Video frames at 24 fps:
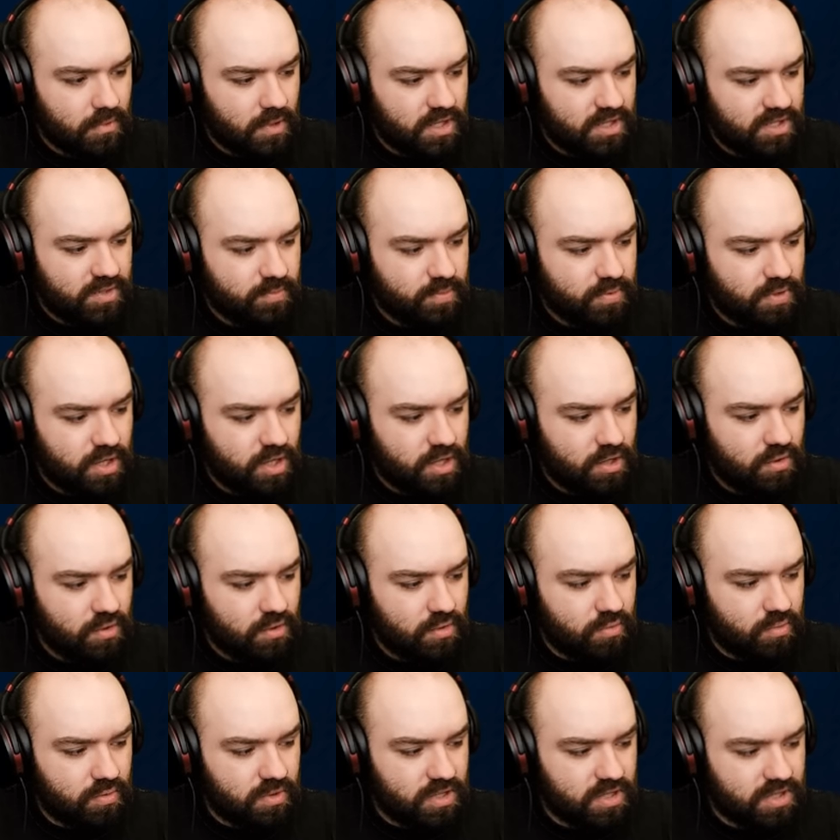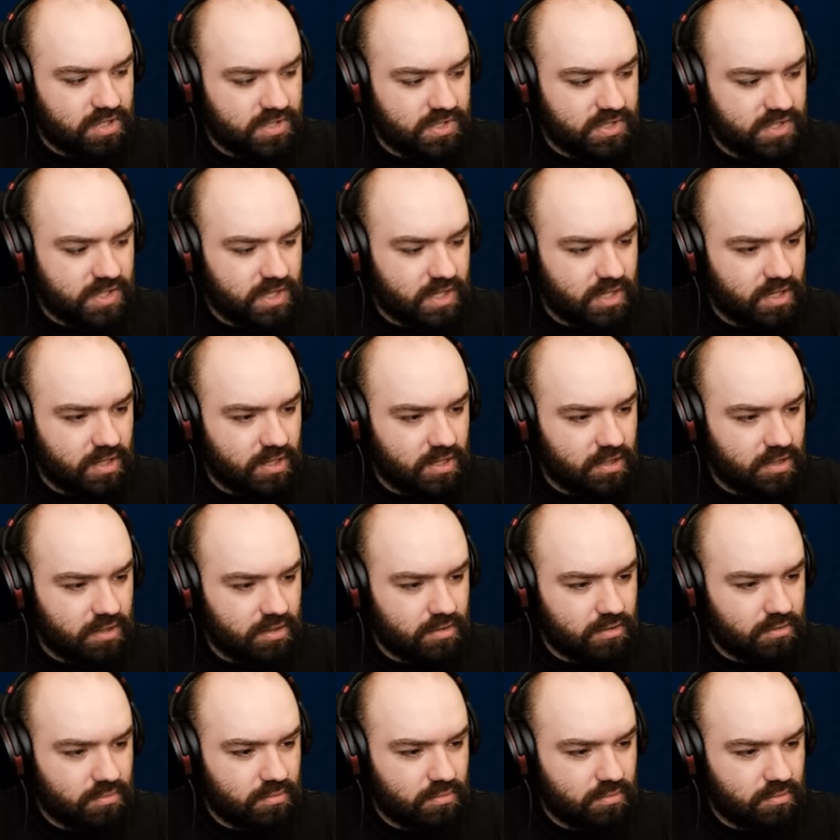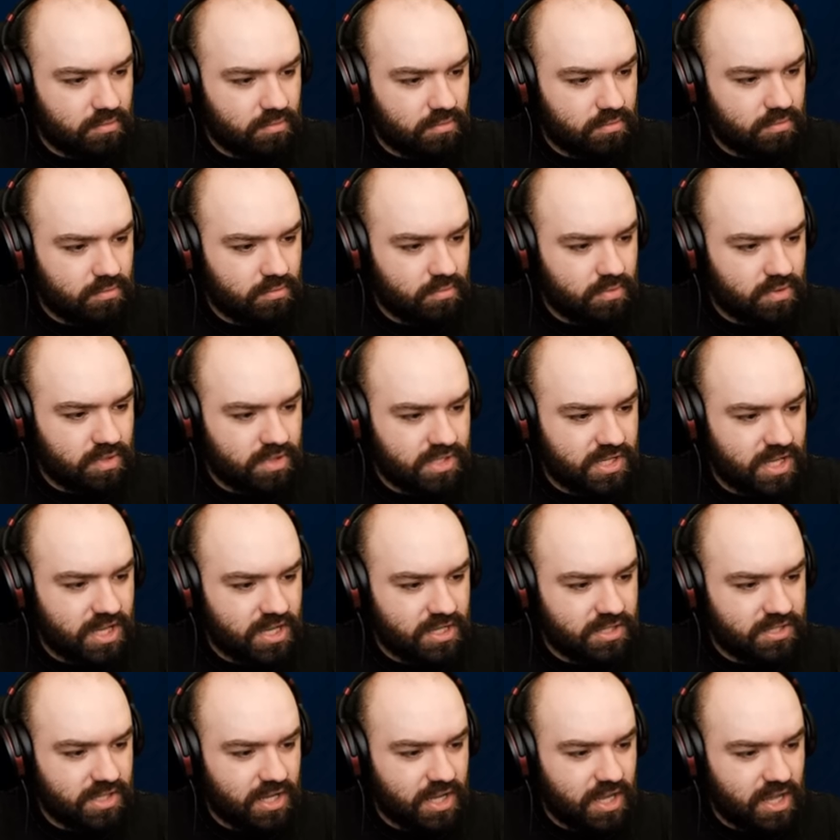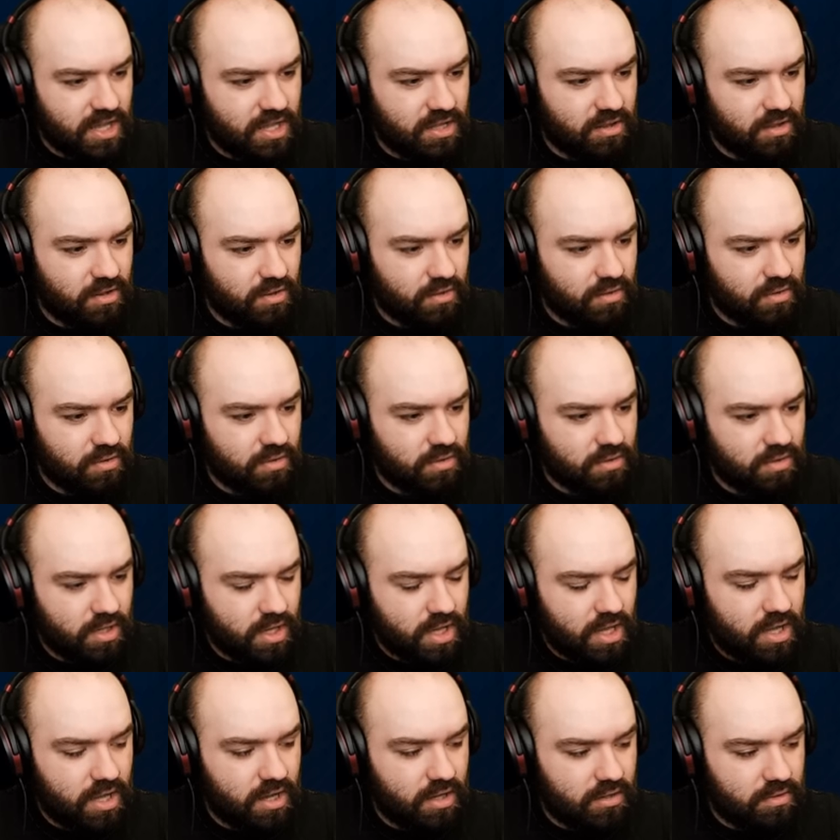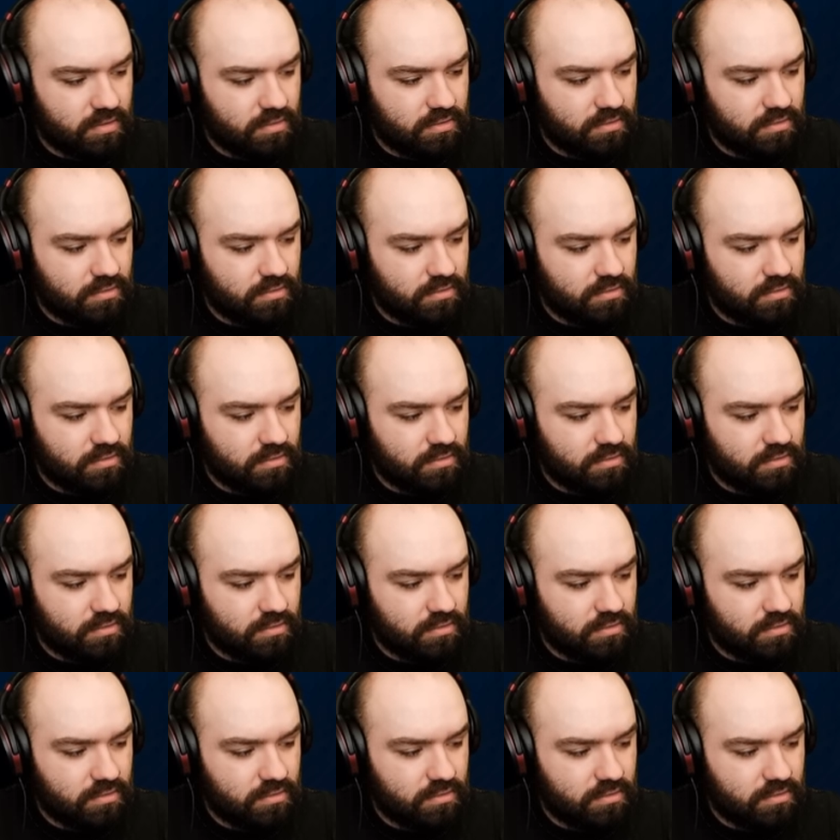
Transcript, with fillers: He's pretty good with his, uh, with his hand-to-hand, -hand, though. Ah!